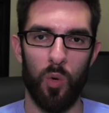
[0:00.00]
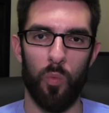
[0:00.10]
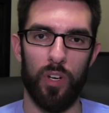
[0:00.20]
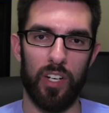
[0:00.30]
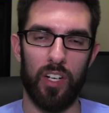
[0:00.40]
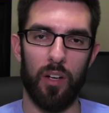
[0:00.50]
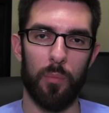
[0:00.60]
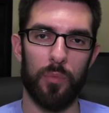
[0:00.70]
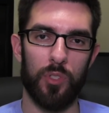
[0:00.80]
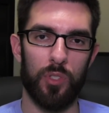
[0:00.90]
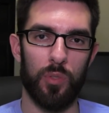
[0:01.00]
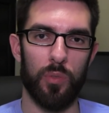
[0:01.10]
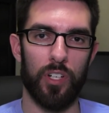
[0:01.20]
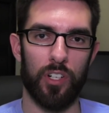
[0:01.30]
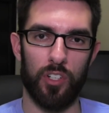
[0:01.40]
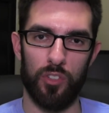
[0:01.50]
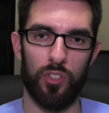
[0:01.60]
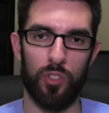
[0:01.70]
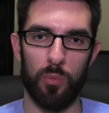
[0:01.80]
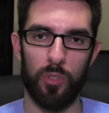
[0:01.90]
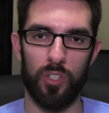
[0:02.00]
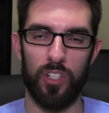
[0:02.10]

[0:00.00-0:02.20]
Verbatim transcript: when it comes to their consumer